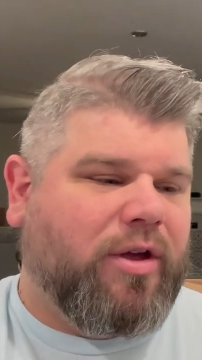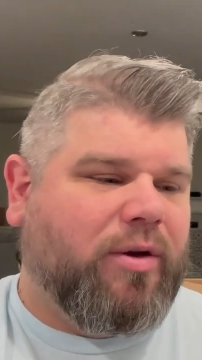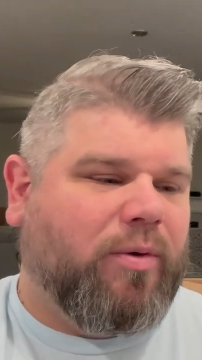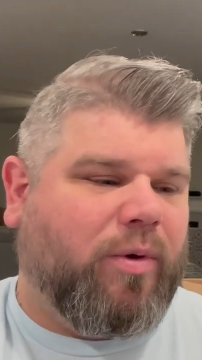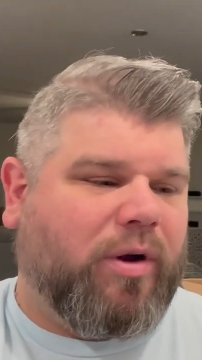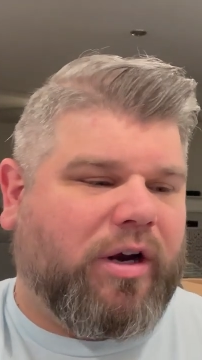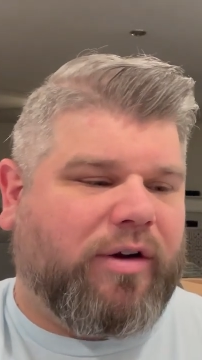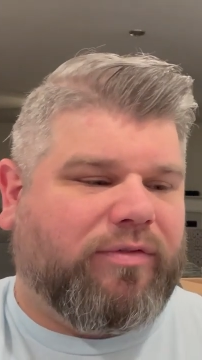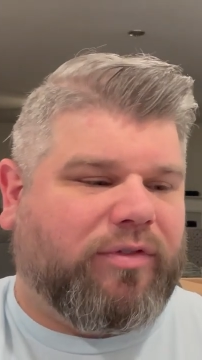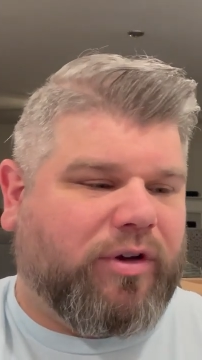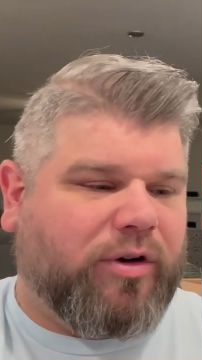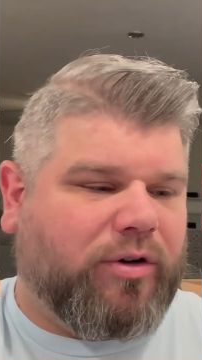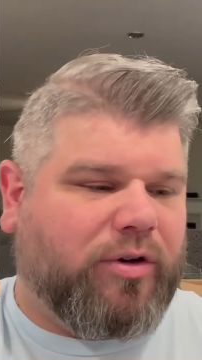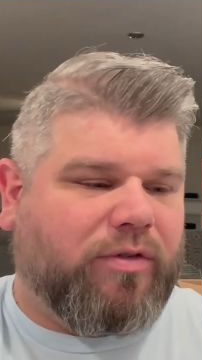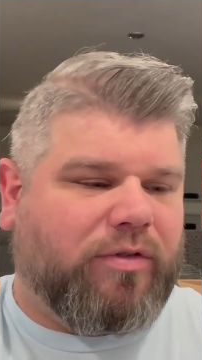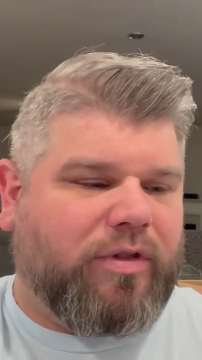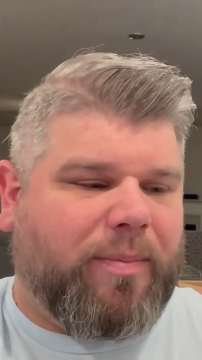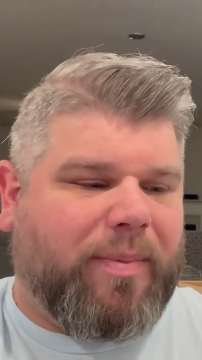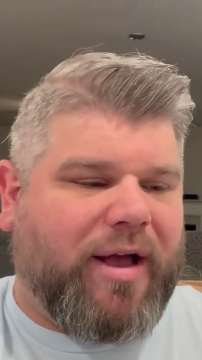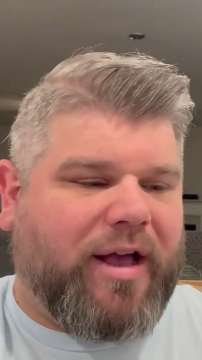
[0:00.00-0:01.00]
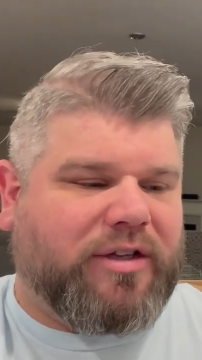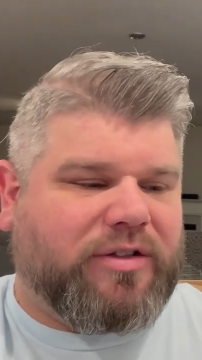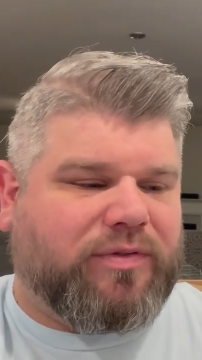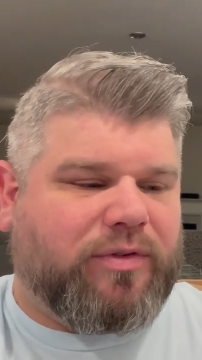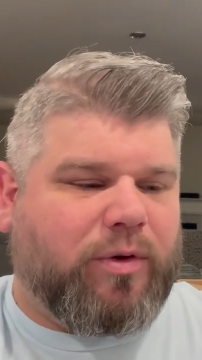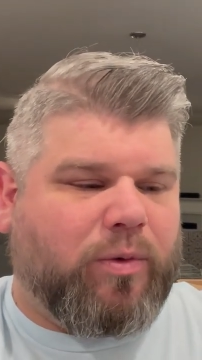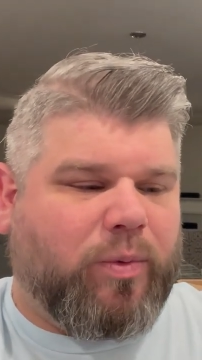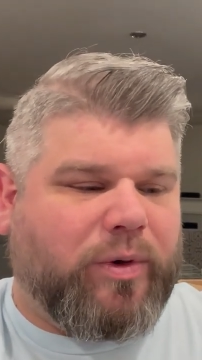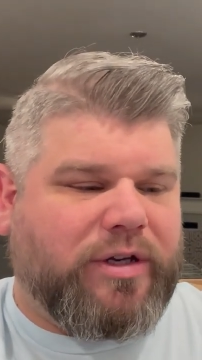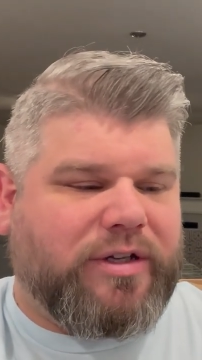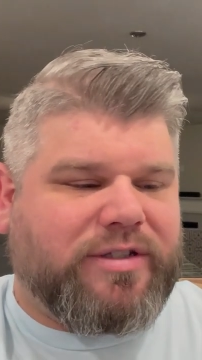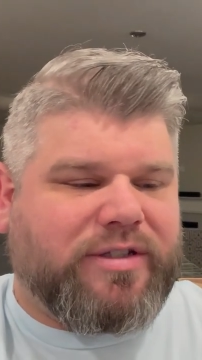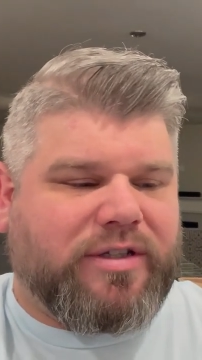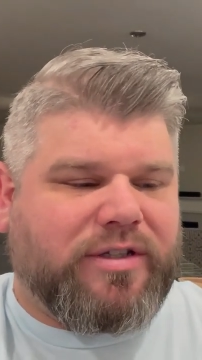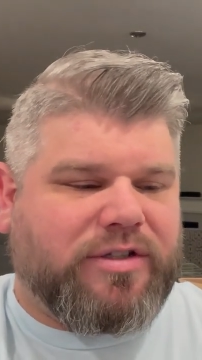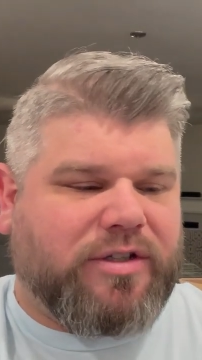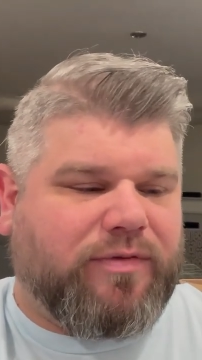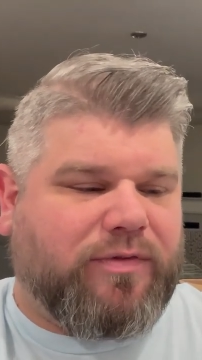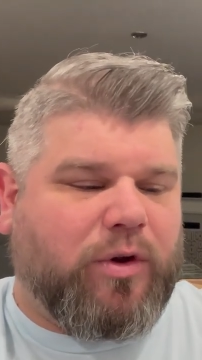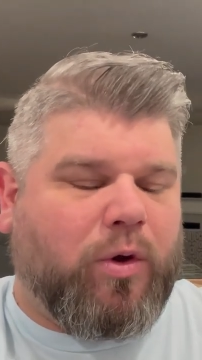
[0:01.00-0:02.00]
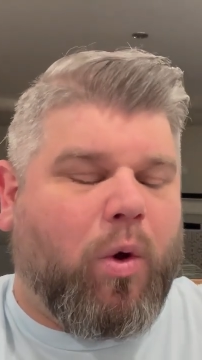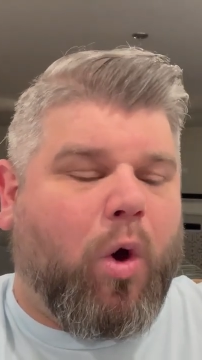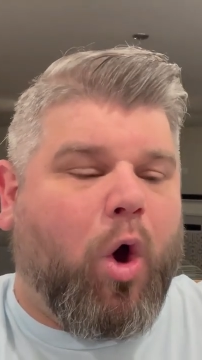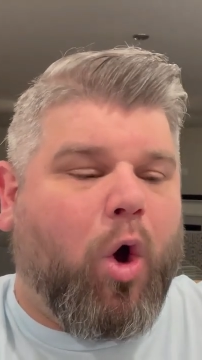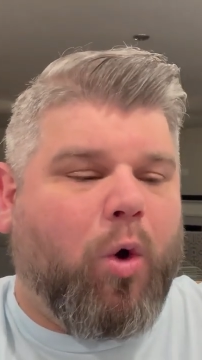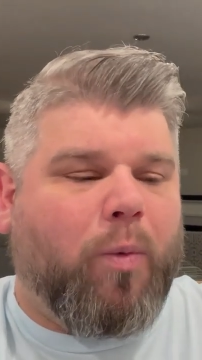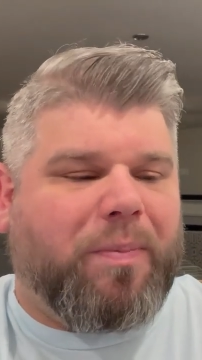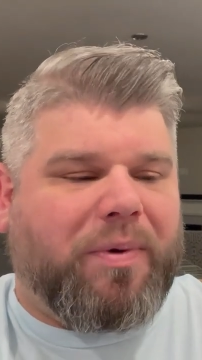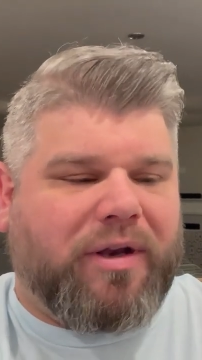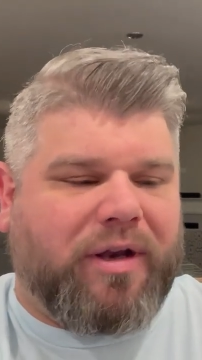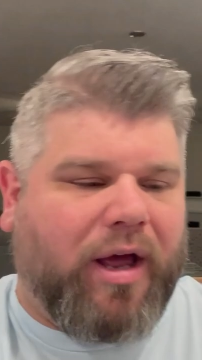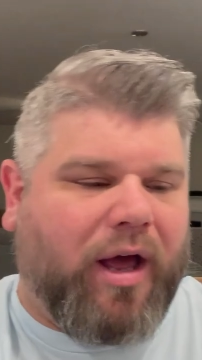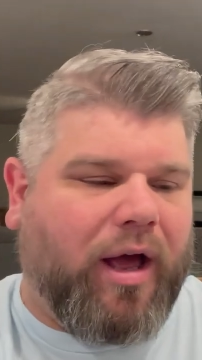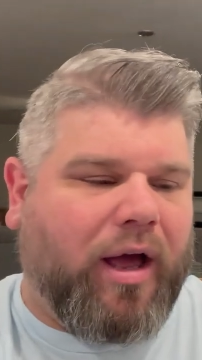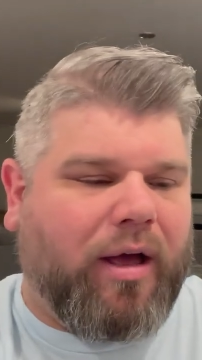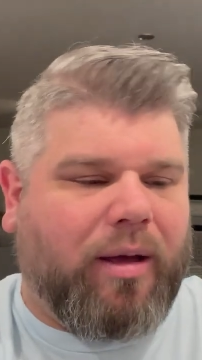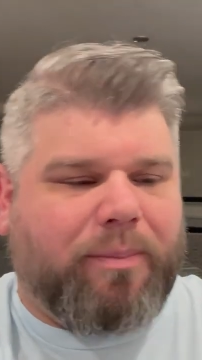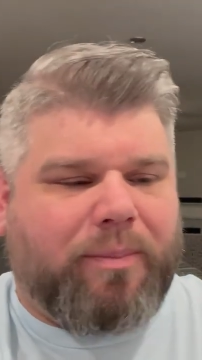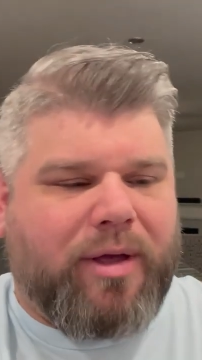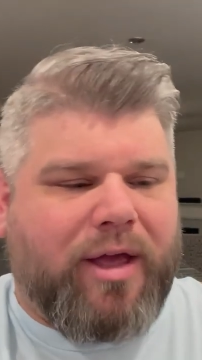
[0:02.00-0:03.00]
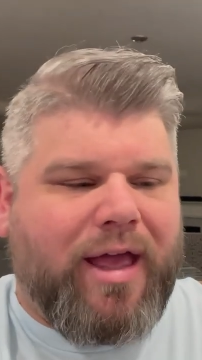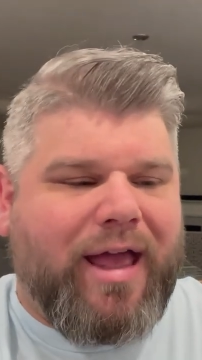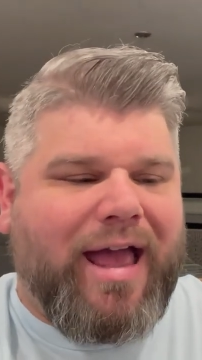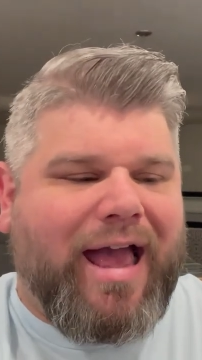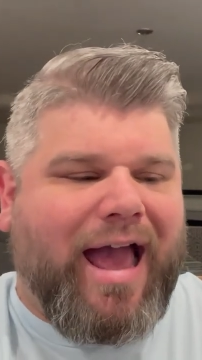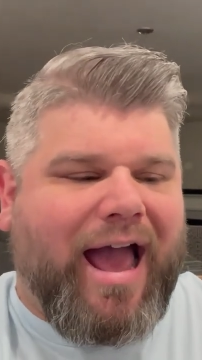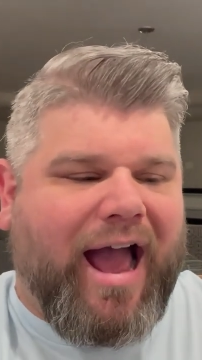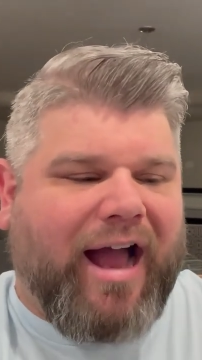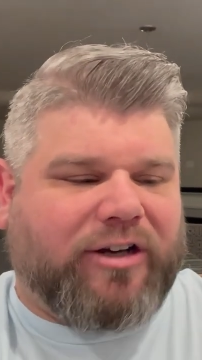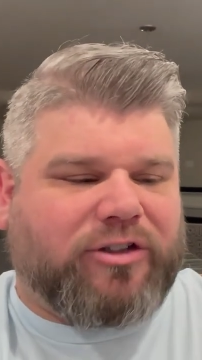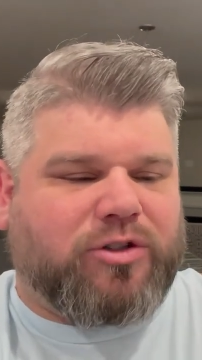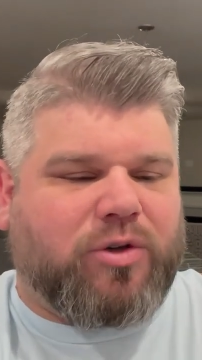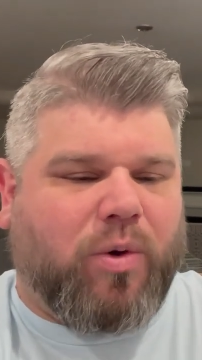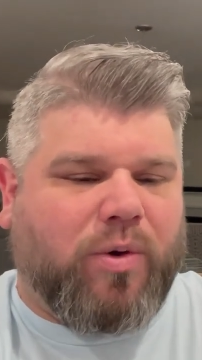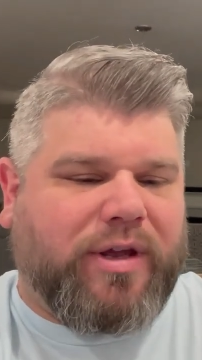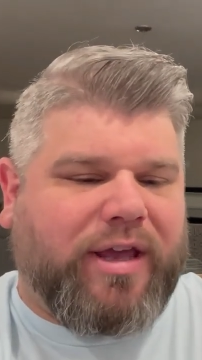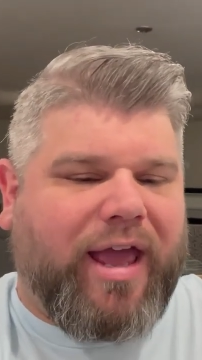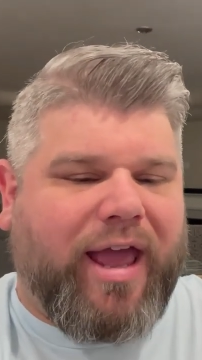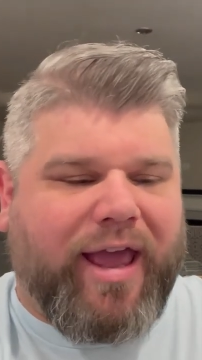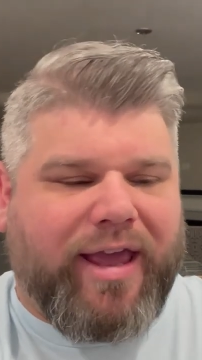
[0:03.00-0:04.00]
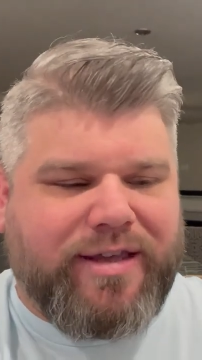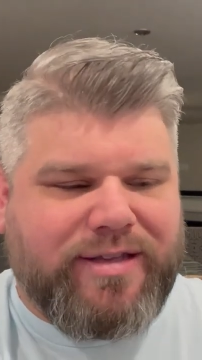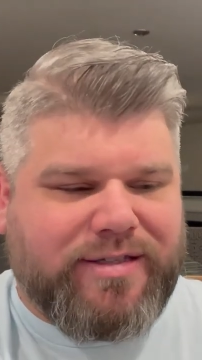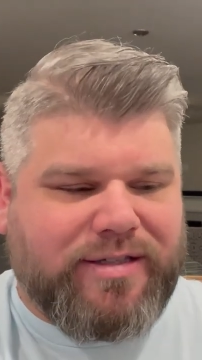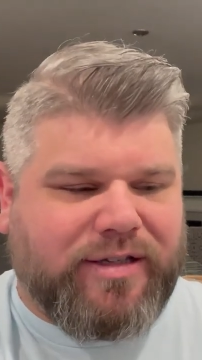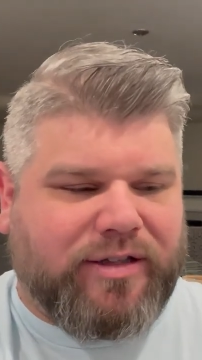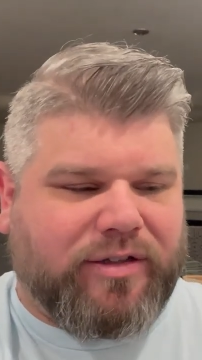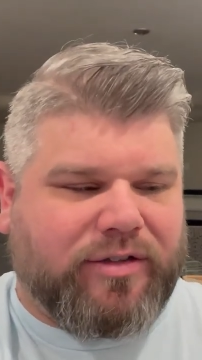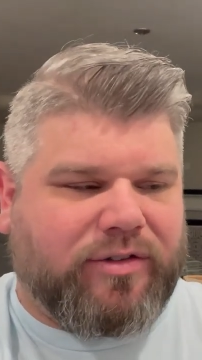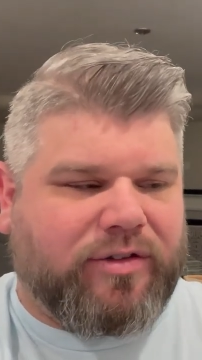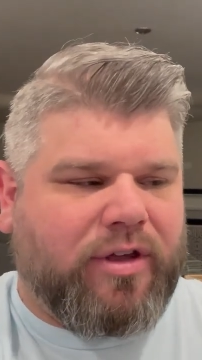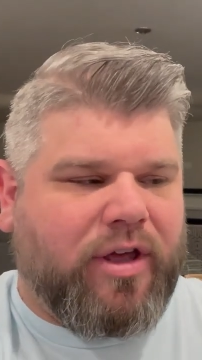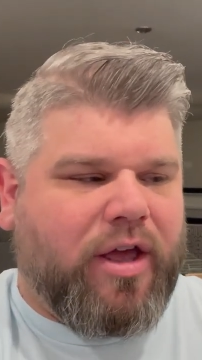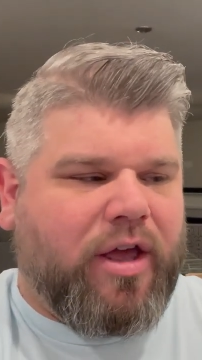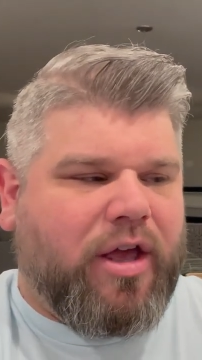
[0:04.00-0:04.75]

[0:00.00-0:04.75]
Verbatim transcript: What I've learned over the past few weeks is if you open up actual cases,